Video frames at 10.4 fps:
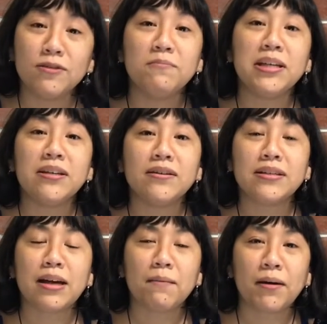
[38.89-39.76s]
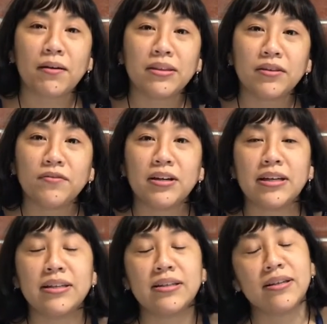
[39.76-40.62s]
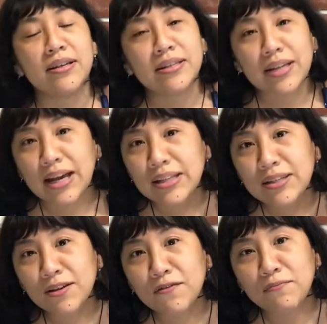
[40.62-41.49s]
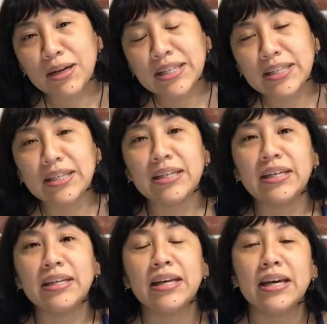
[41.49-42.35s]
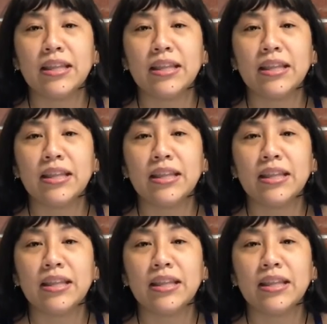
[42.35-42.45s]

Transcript: new videos about different sites of my city,